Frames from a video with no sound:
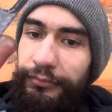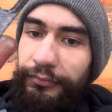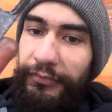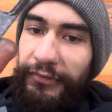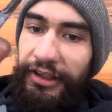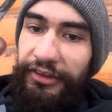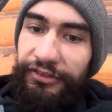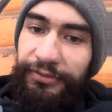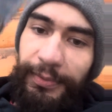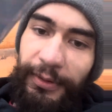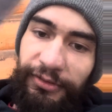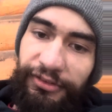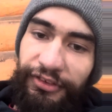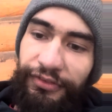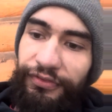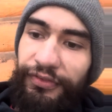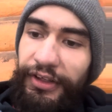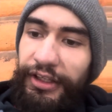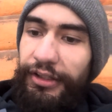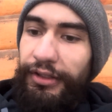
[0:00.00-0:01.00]
It's supposed to
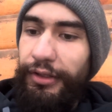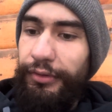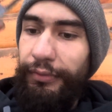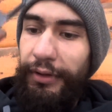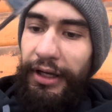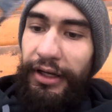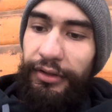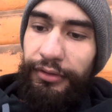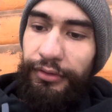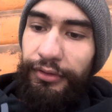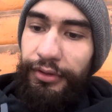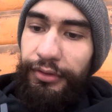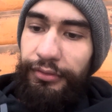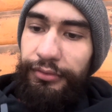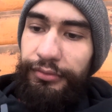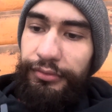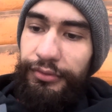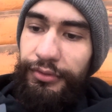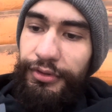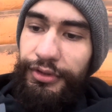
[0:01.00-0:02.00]
fit around
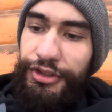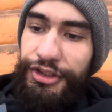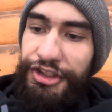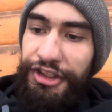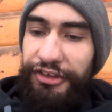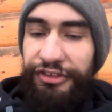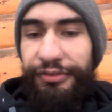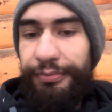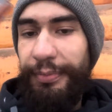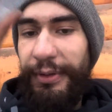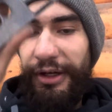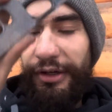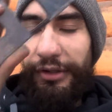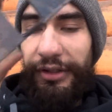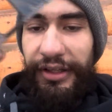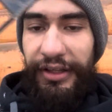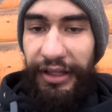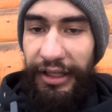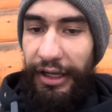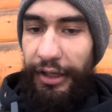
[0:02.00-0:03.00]
just barely
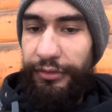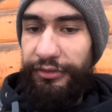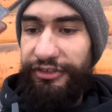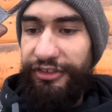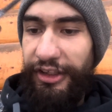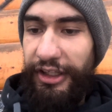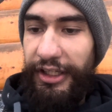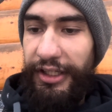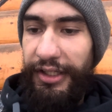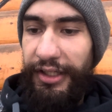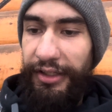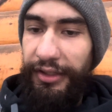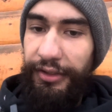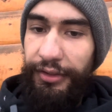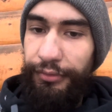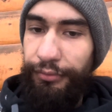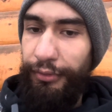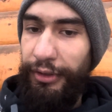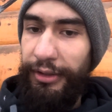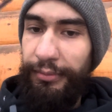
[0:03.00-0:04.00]
the outside
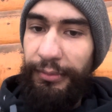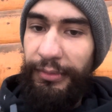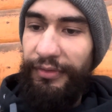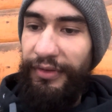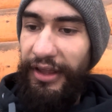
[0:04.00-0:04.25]
rim of the